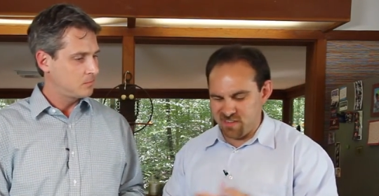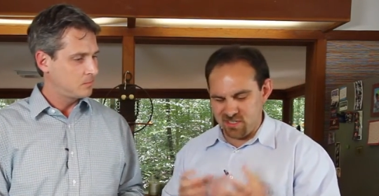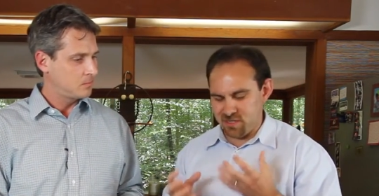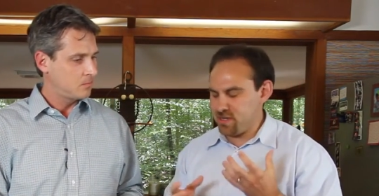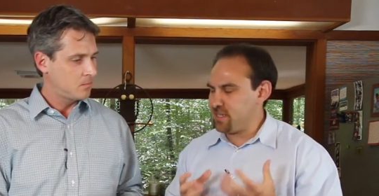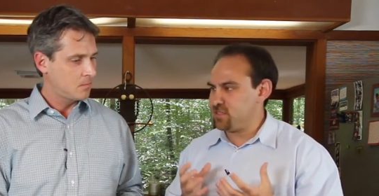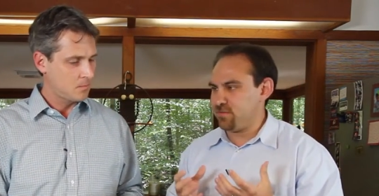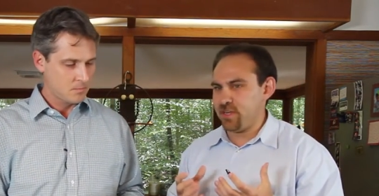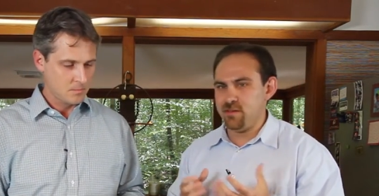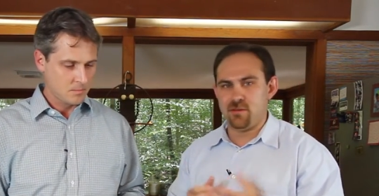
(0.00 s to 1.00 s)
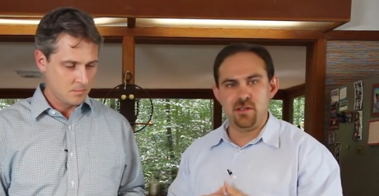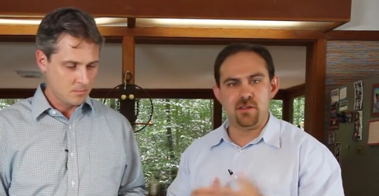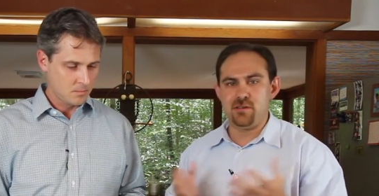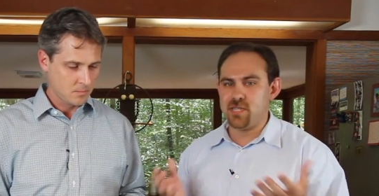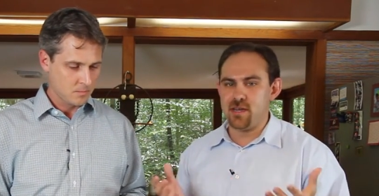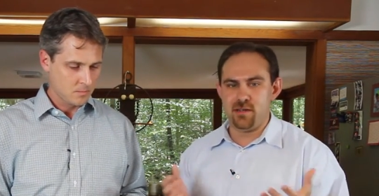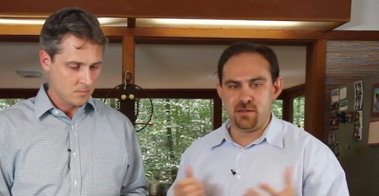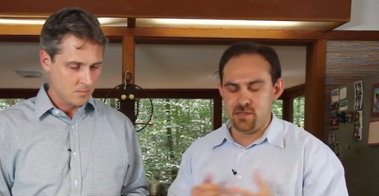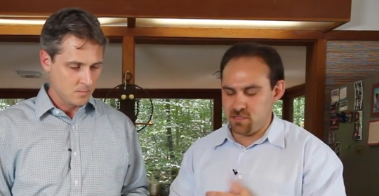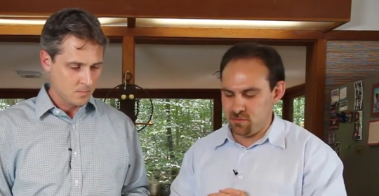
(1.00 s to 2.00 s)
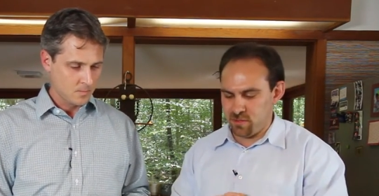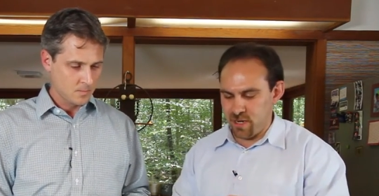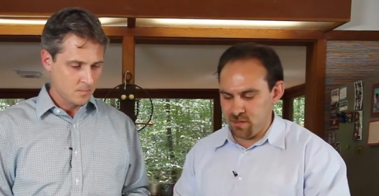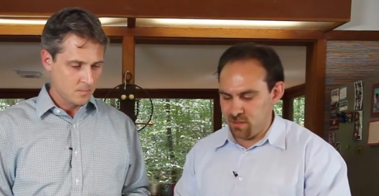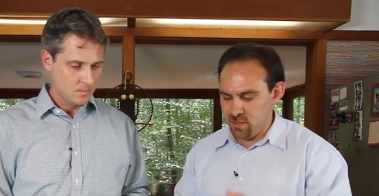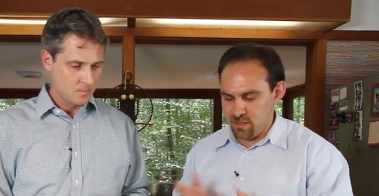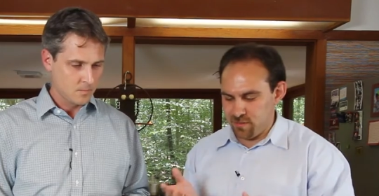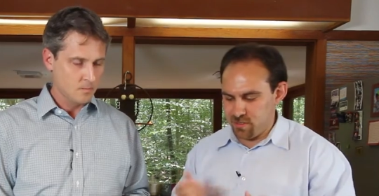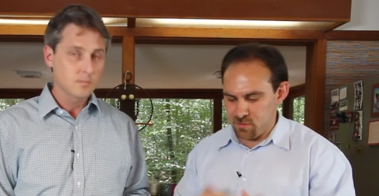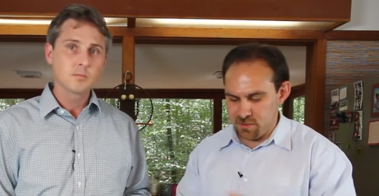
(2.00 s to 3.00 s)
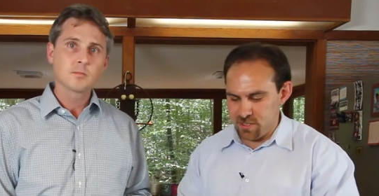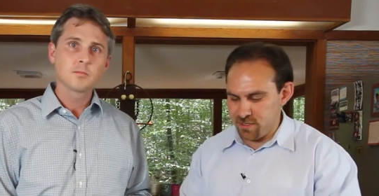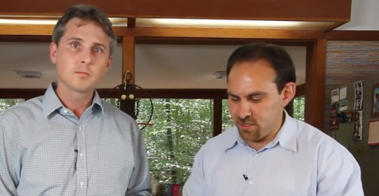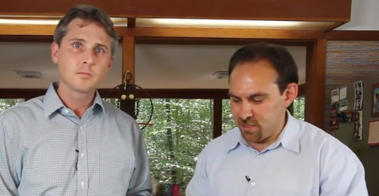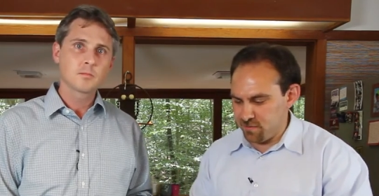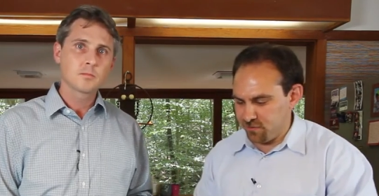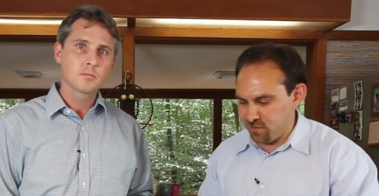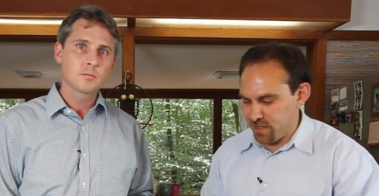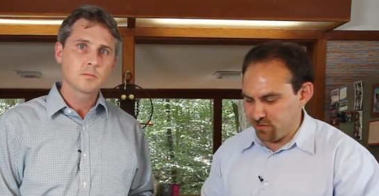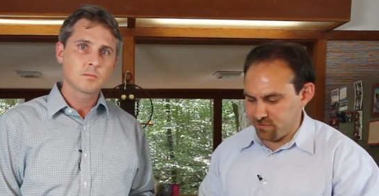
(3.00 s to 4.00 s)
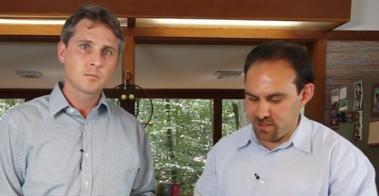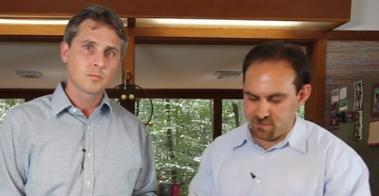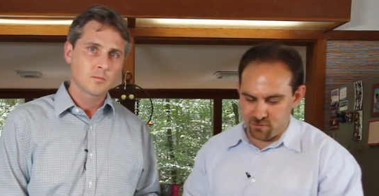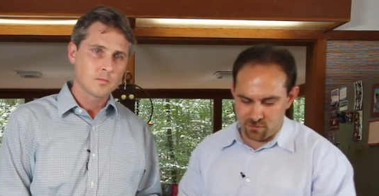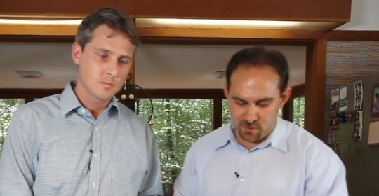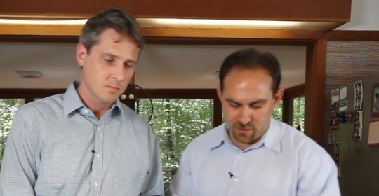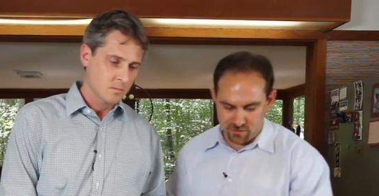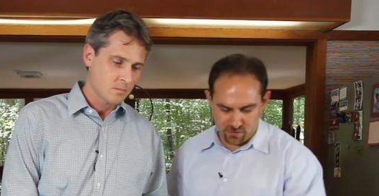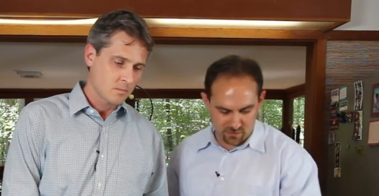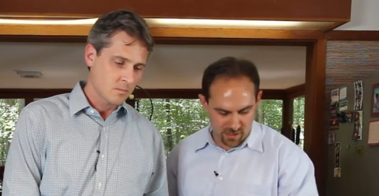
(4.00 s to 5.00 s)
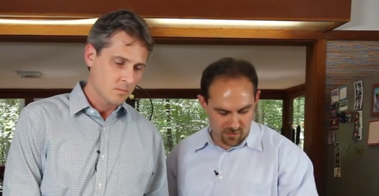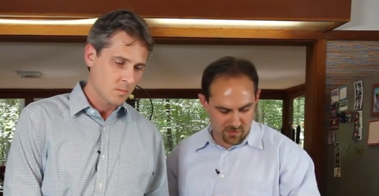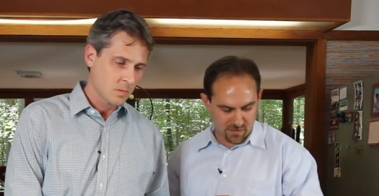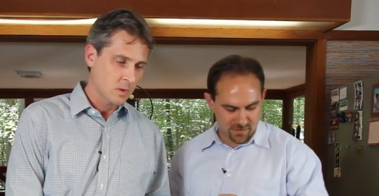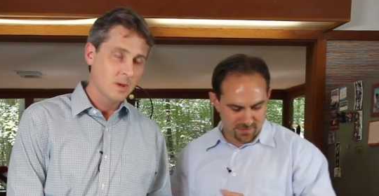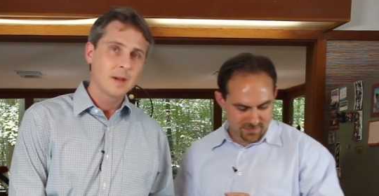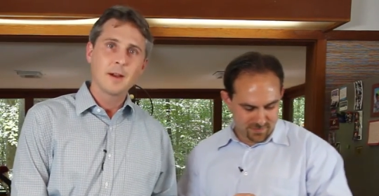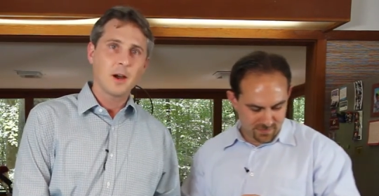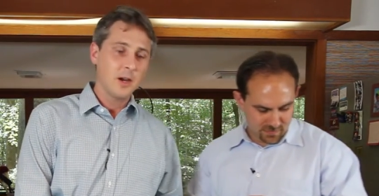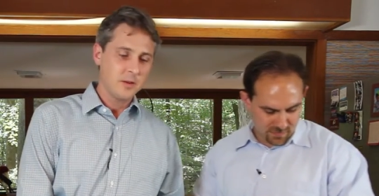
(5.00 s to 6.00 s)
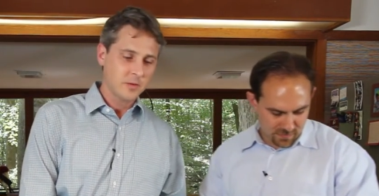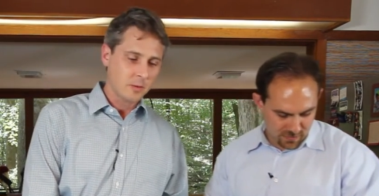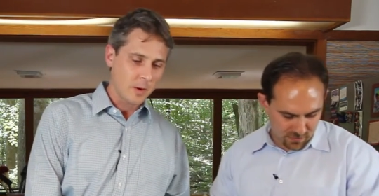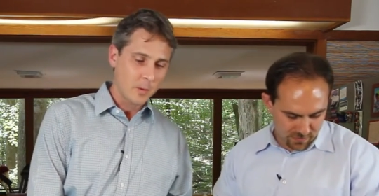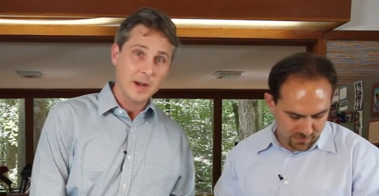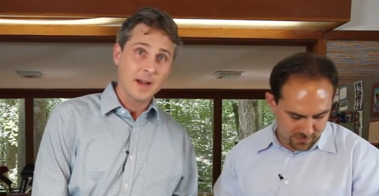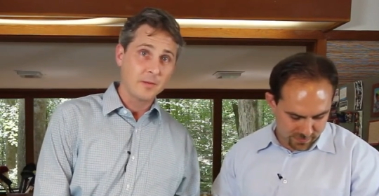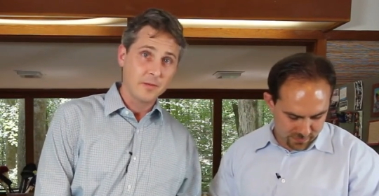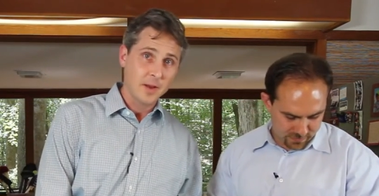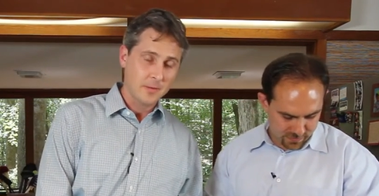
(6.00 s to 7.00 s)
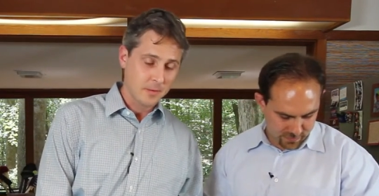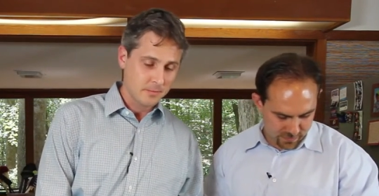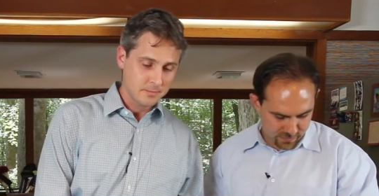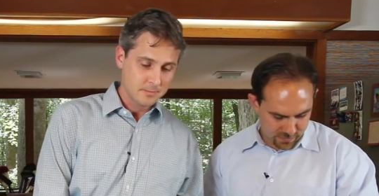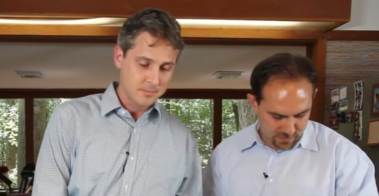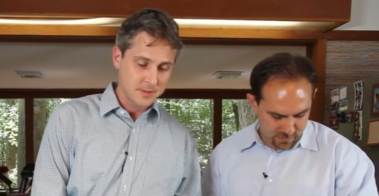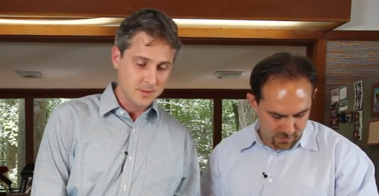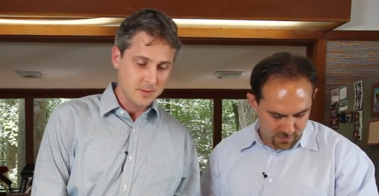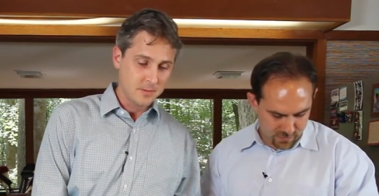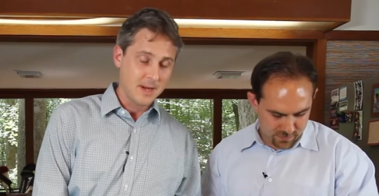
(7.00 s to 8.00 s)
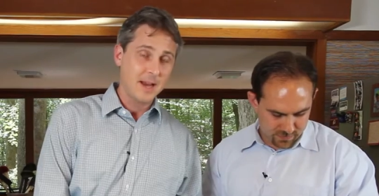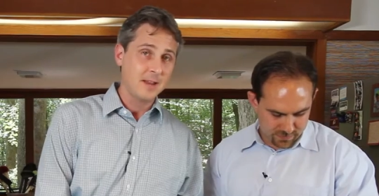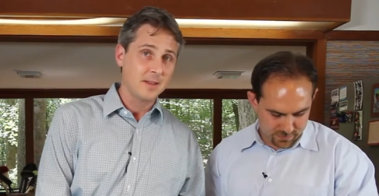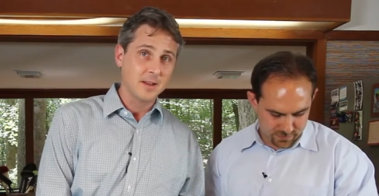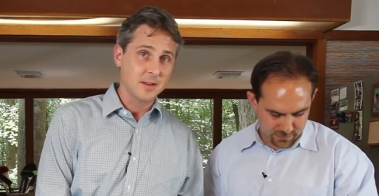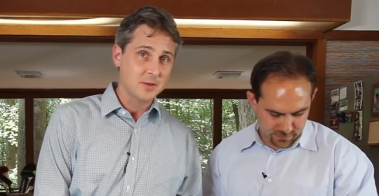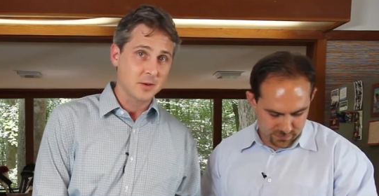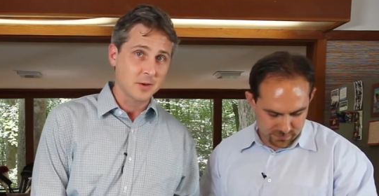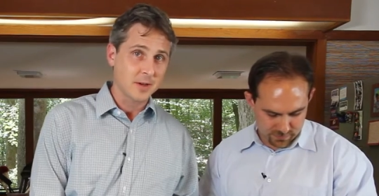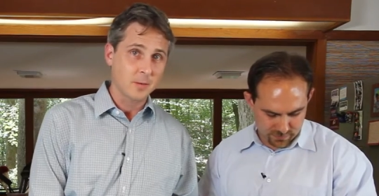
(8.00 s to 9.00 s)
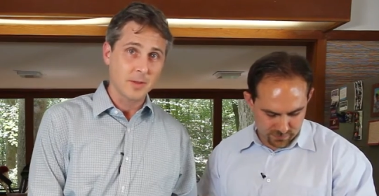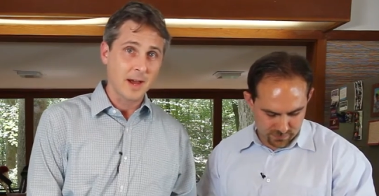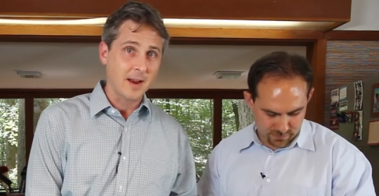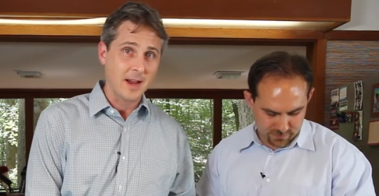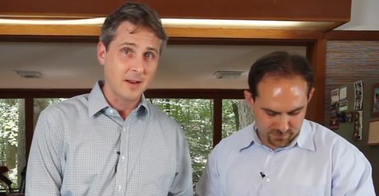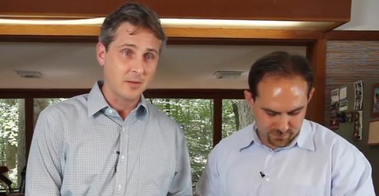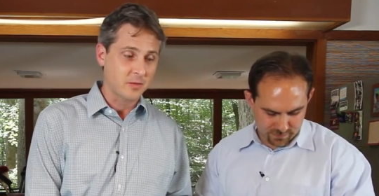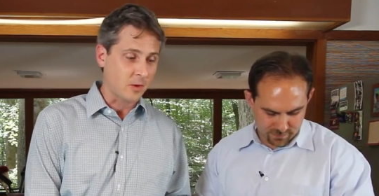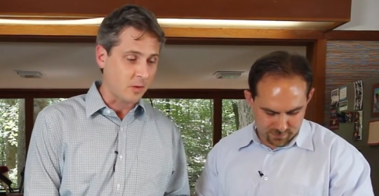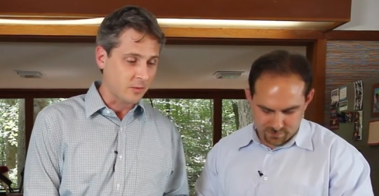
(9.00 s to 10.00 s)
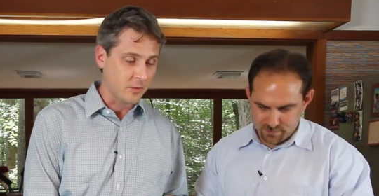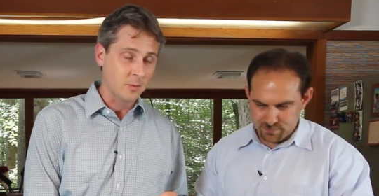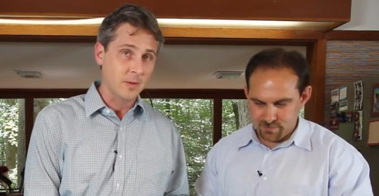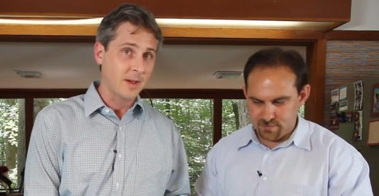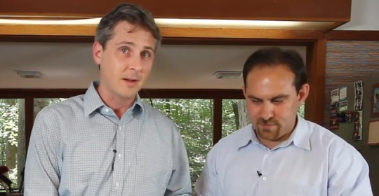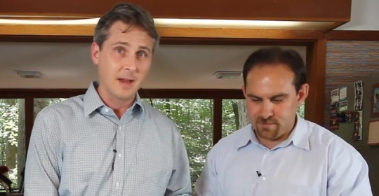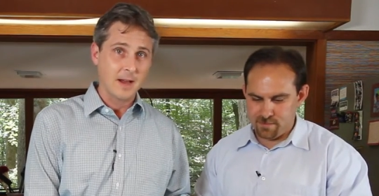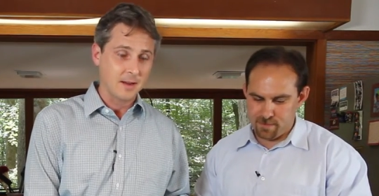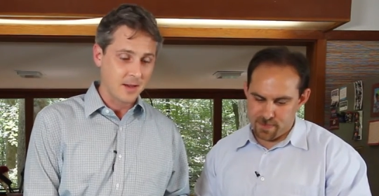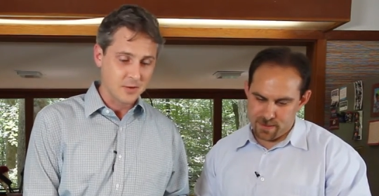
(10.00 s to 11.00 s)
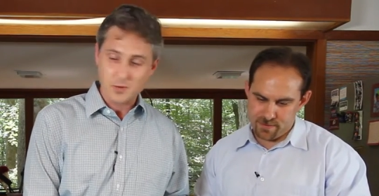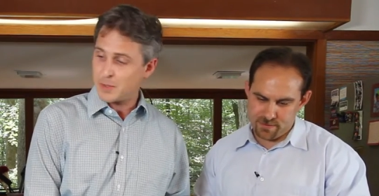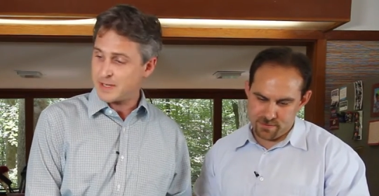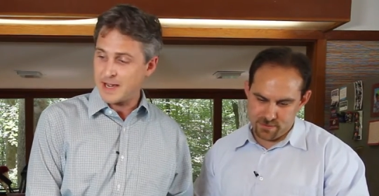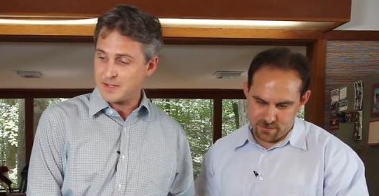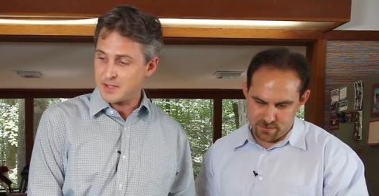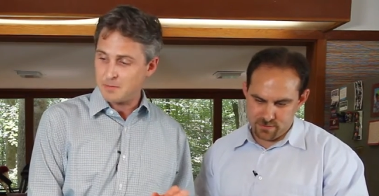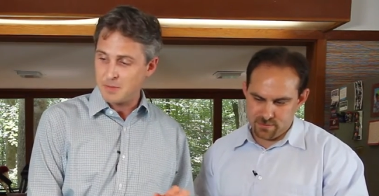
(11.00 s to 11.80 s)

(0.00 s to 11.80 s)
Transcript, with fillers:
Speaker 1: gives it a nice flavor. You can use any onions you'd like. Uh, this one tends to give us the best flavor, so we like to use that one.
Speaker 2: Onions are a great way to add flavor to anything that you're cooking without adding salt or without adding extra potassium.